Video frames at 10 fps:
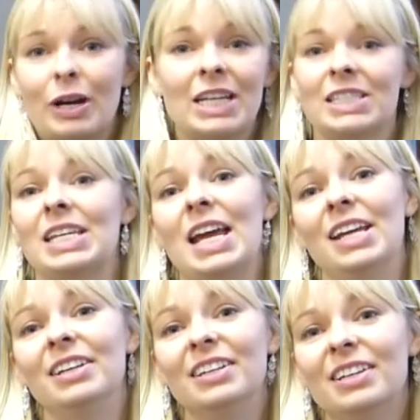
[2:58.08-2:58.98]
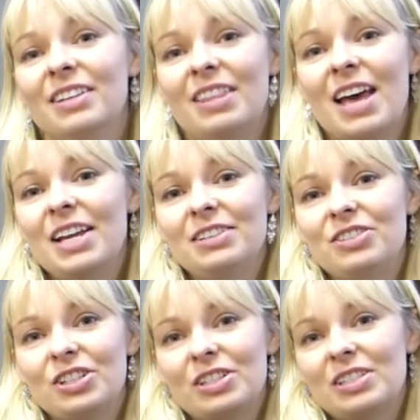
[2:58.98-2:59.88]
the greatest day. That
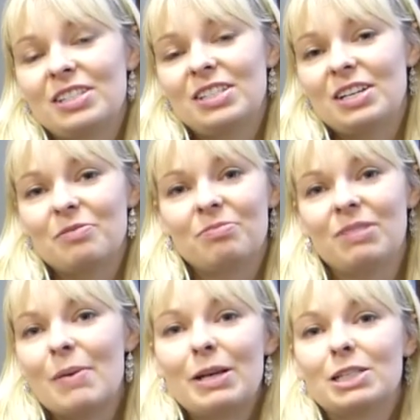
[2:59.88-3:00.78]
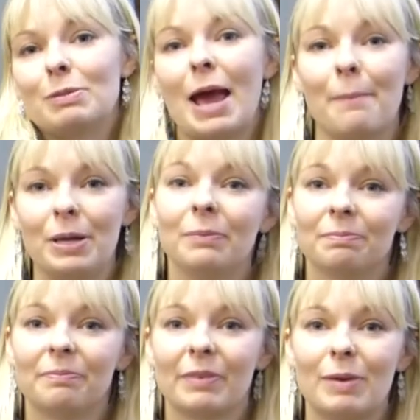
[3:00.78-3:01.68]
just, that makes me happy.
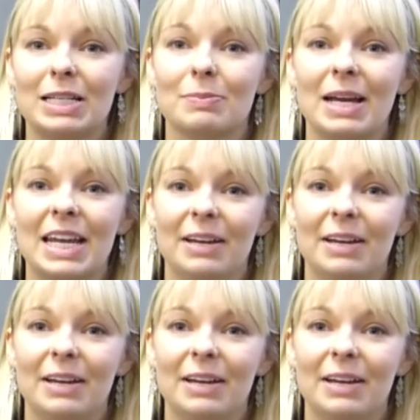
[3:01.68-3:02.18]
It makes my